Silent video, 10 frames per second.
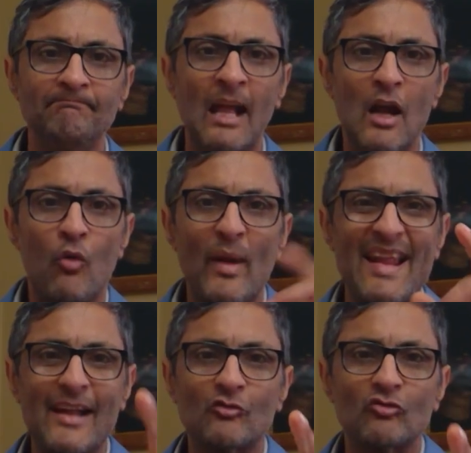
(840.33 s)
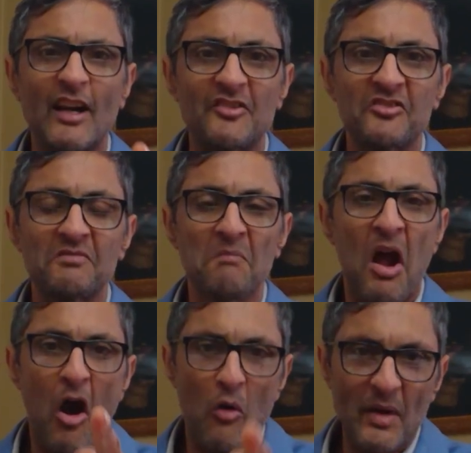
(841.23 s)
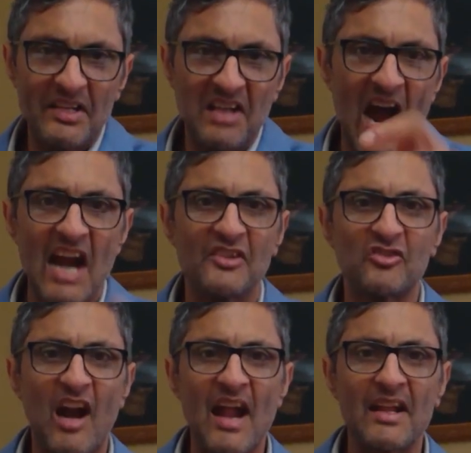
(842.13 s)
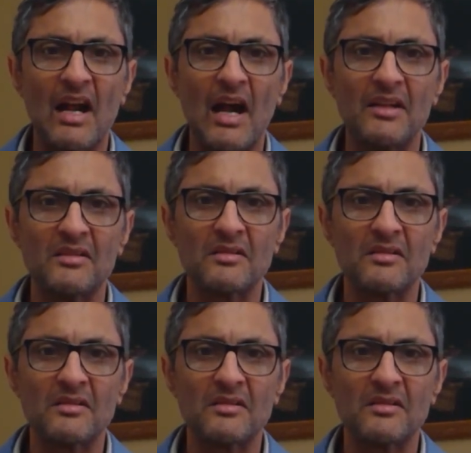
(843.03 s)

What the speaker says: we get rich or we die trying, guys.